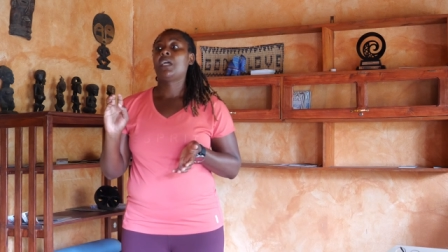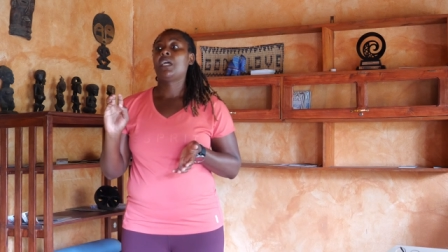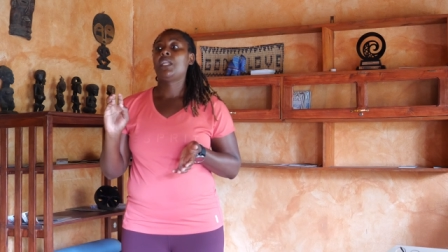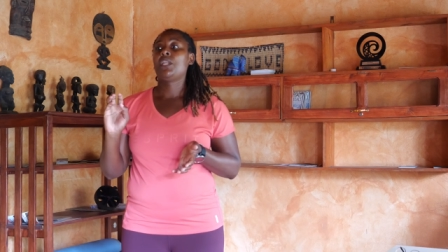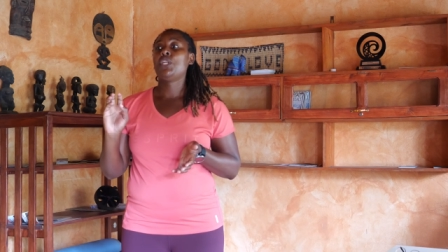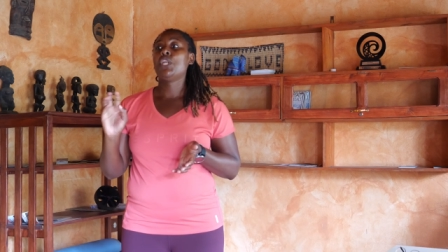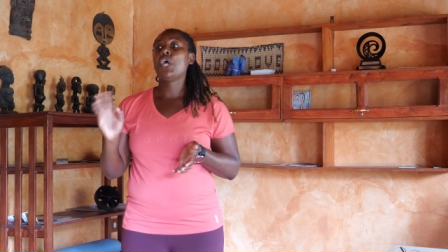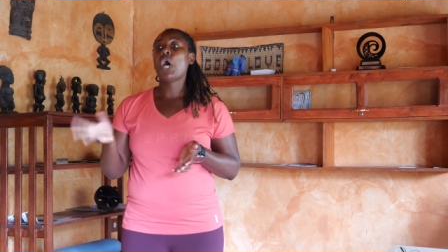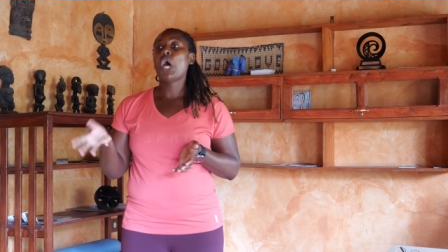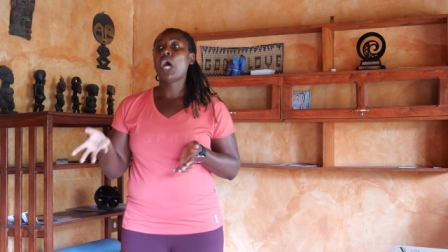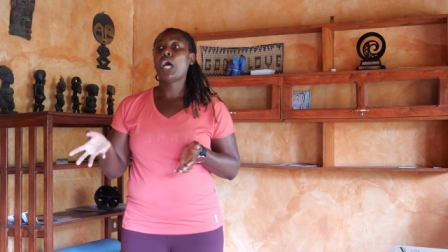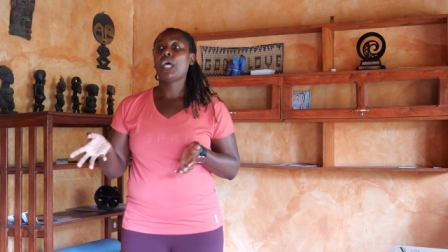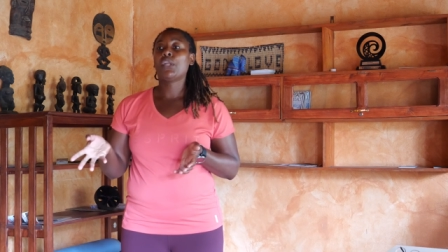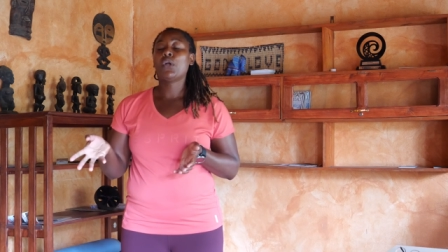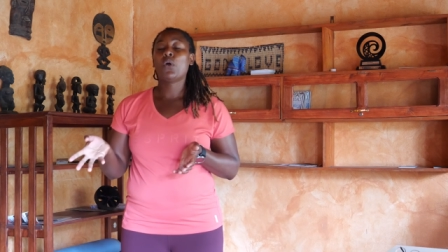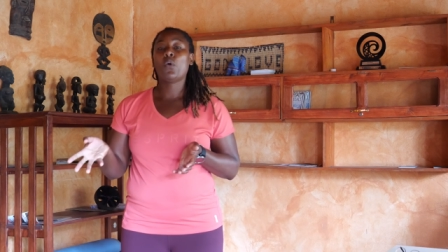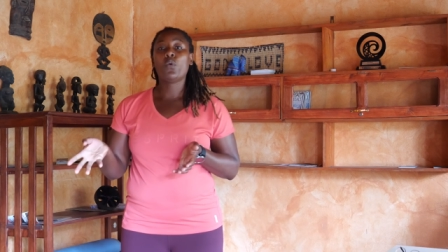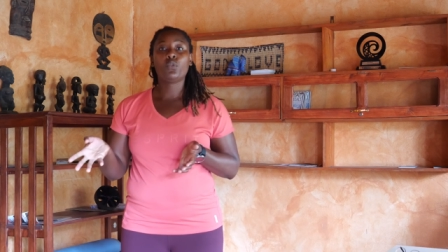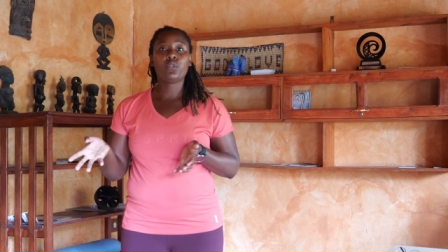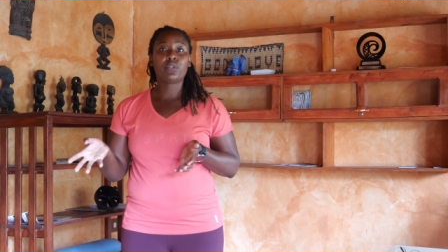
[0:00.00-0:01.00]
not
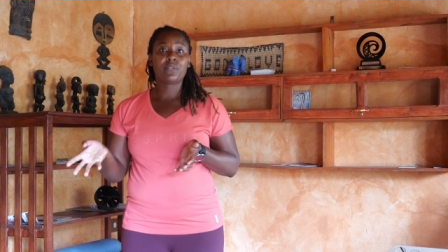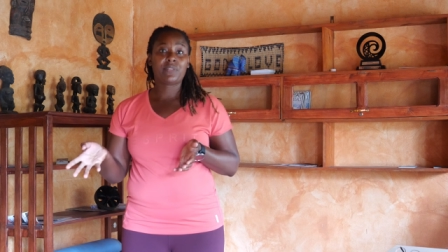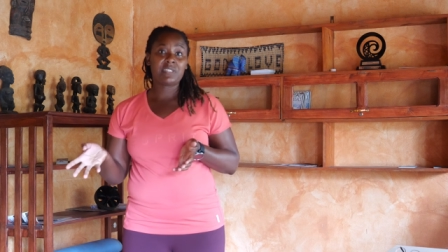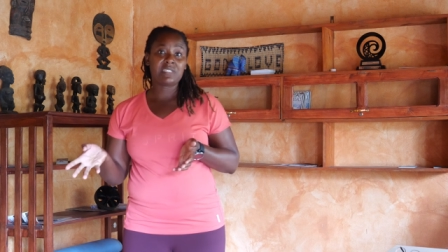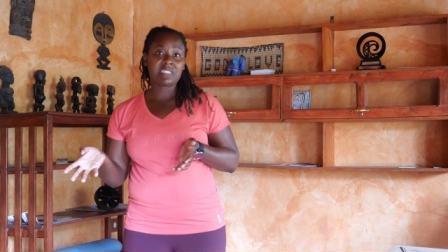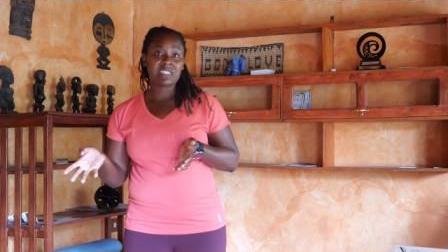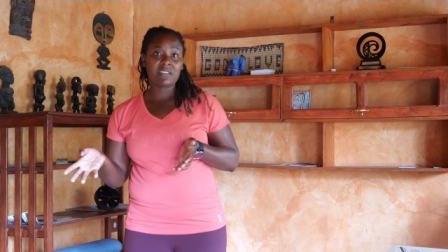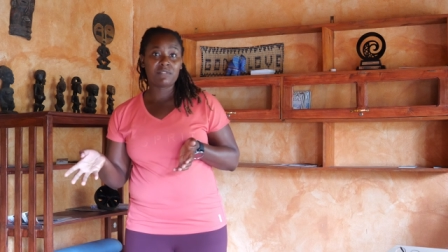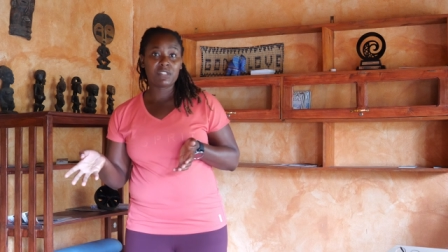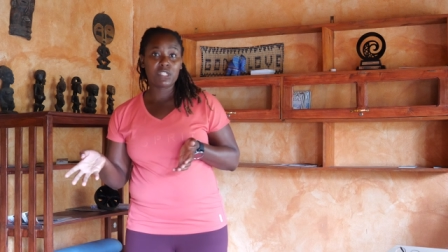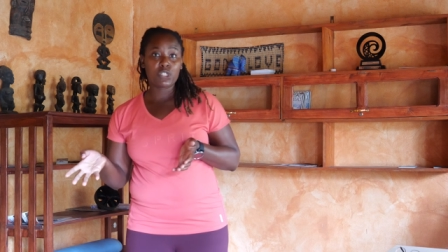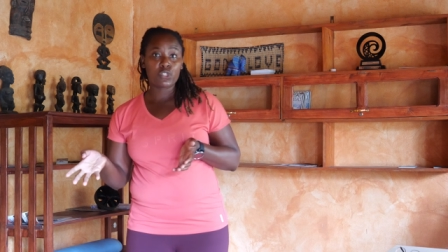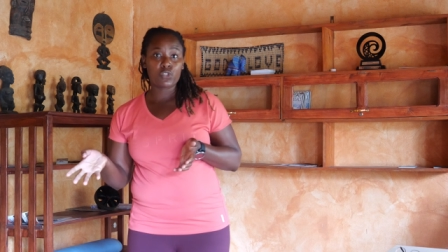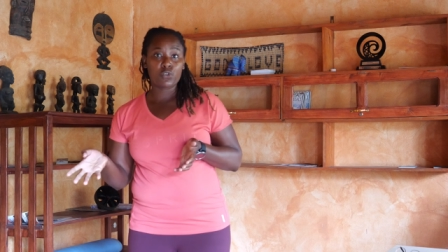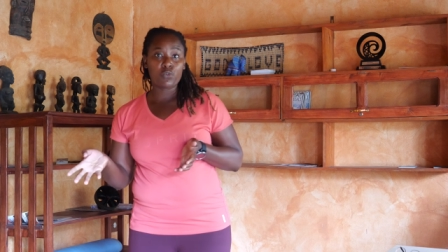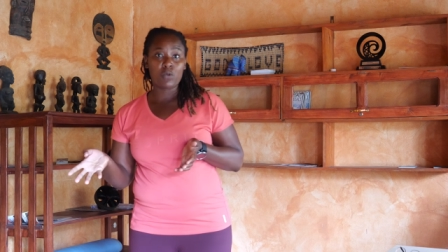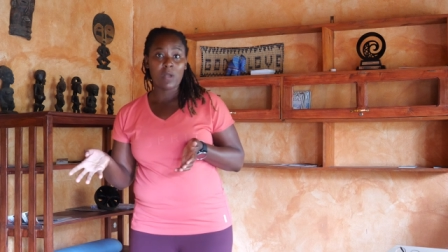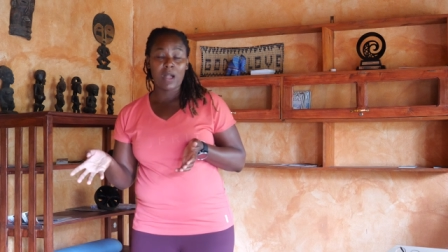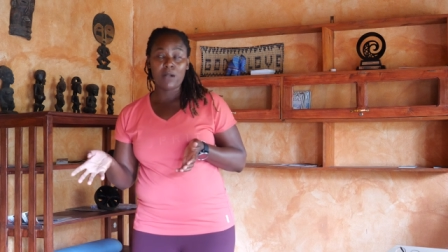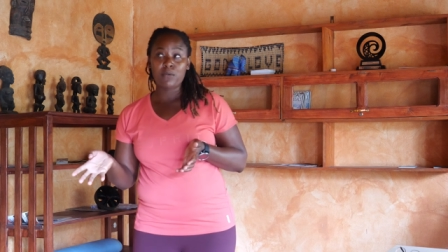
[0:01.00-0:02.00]
older than
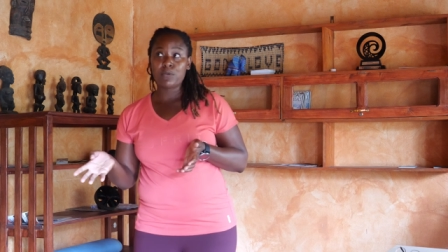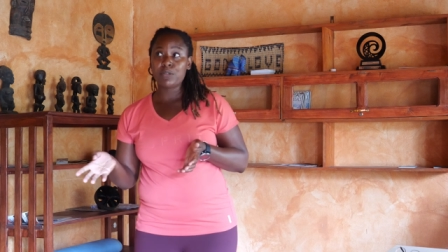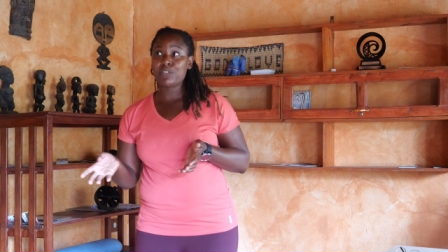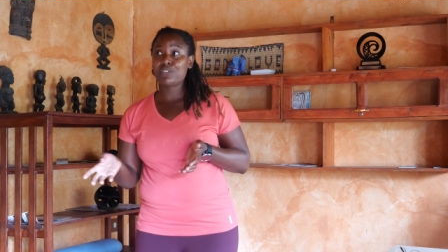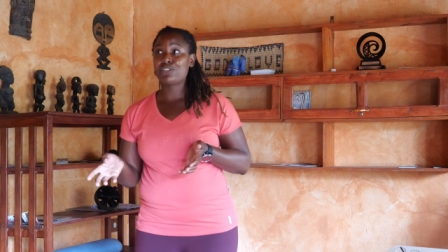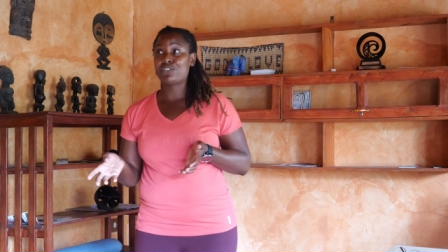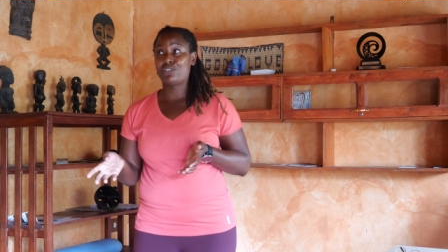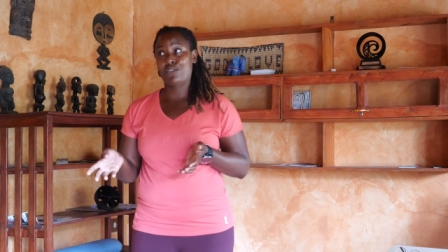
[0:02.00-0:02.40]
72 hours.